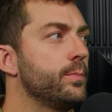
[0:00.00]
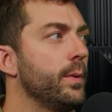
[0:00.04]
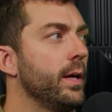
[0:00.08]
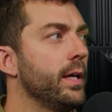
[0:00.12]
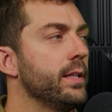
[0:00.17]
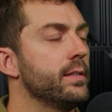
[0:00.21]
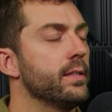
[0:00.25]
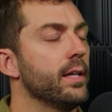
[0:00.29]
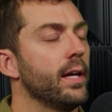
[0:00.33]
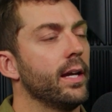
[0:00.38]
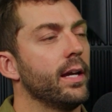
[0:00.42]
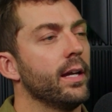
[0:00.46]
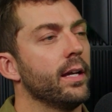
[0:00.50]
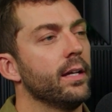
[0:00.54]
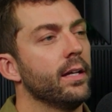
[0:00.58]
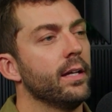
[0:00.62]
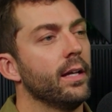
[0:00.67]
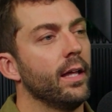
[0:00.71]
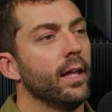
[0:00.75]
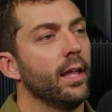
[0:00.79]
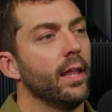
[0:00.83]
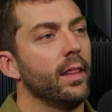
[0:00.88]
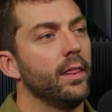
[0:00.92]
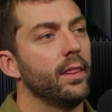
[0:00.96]
it's like
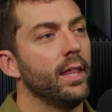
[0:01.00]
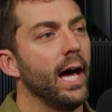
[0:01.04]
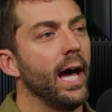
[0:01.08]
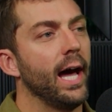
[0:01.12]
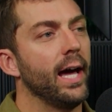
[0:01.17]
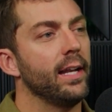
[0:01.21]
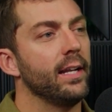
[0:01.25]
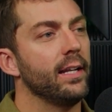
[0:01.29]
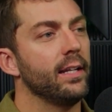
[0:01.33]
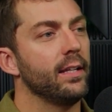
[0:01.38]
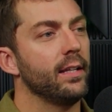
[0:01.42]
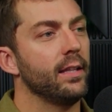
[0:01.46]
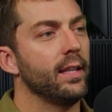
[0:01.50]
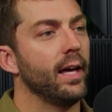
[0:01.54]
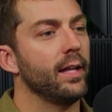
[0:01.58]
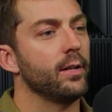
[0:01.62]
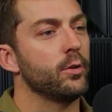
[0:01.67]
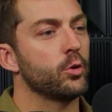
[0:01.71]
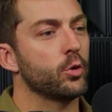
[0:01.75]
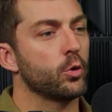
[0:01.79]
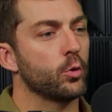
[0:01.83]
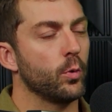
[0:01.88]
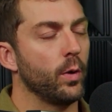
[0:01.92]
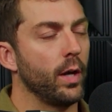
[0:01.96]
that
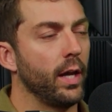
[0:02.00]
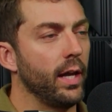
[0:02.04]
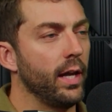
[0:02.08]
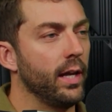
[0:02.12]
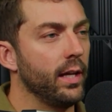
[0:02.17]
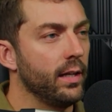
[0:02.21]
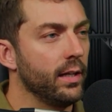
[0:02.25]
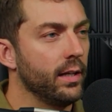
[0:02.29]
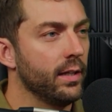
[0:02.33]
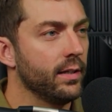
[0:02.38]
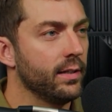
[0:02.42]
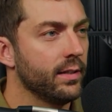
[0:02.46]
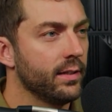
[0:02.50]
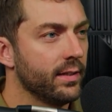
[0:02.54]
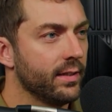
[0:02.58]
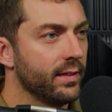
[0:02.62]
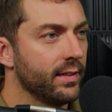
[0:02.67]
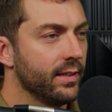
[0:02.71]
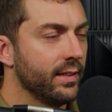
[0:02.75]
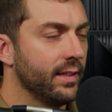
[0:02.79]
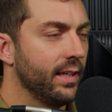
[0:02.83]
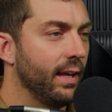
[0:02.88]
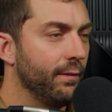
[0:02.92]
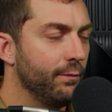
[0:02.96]
trade,
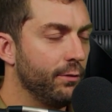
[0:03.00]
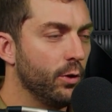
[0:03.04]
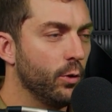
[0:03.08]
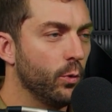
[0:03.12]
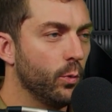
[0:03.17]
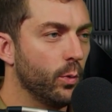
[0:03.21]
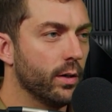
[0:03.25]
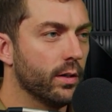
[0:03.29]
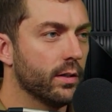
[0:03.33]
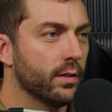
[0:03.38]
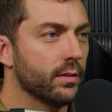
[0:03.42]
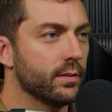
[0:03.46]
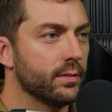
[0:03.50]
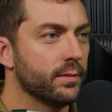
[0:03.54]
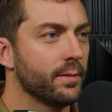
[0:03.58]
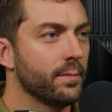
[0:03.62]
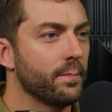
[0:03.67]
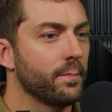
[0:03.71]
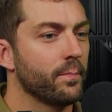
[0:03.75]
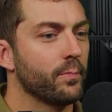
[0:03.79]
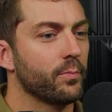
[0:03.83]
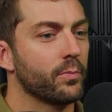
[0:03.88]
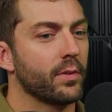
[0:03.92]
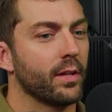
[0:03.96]
if you will,
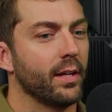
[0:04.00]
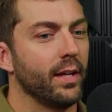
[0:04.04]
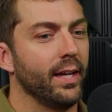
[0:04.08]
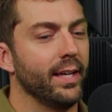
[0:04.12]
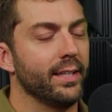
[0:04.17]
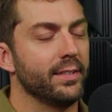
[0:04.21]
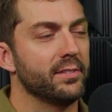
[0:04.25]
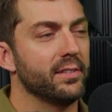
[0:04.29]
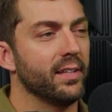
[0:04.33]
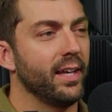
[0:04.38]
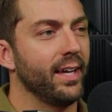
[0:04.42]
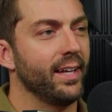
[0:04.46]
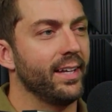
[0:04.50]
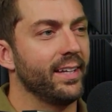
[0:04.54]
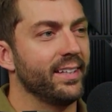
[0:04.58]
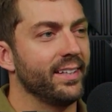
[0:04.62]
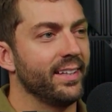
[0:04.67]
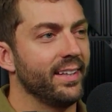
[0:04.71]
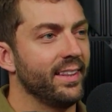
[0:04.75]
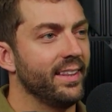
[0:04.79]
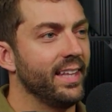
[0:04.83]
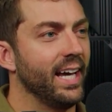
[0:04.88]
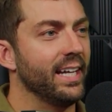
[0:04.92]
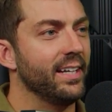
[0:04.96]
it's like
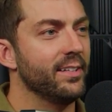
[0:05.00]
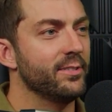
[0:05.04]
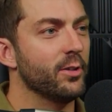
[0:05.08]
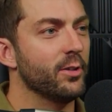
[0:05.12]
that is